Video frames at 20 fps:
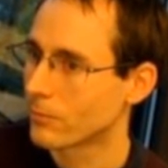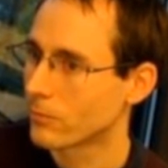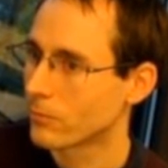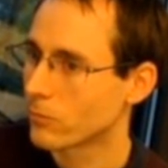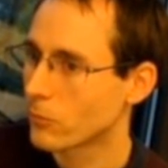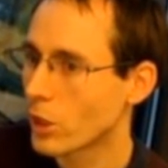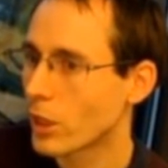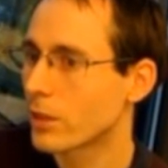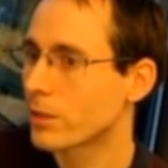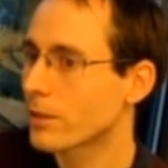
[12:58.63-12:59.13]

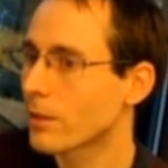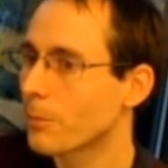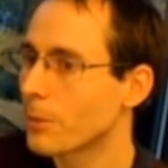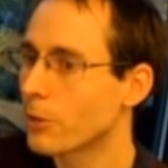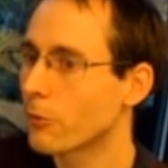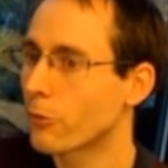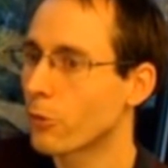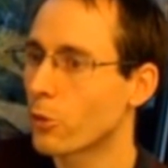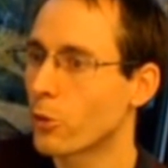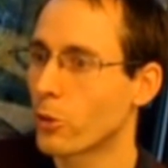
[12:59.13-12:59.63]
Yes, I
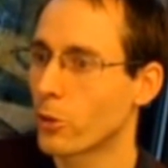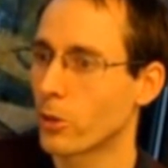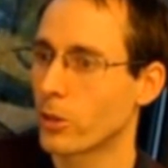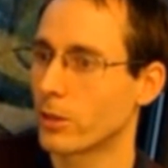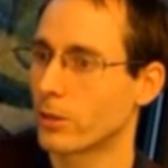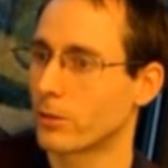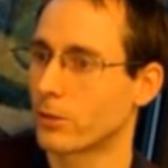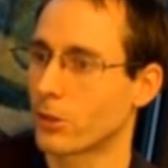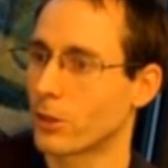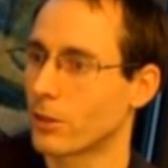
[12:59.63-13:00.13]
mean, for
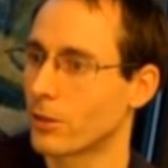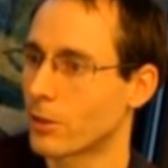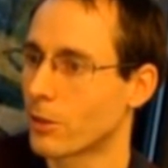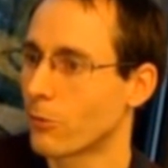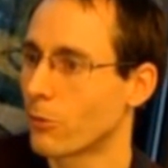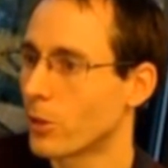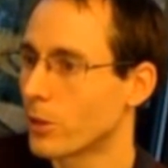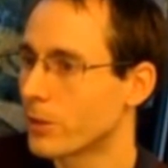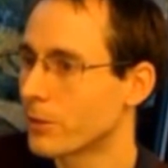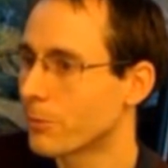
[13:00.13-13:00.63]
her, she
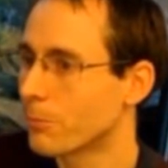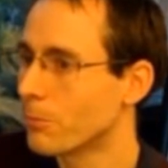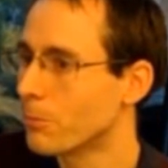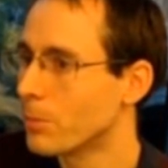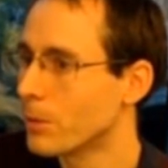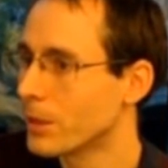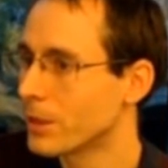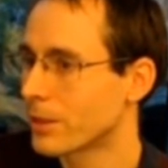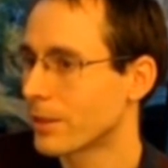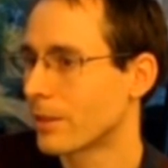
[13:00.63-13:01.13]
was
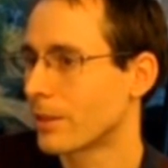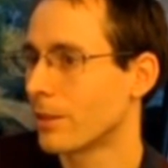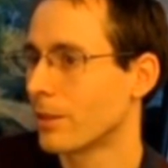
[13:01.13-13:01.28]
basically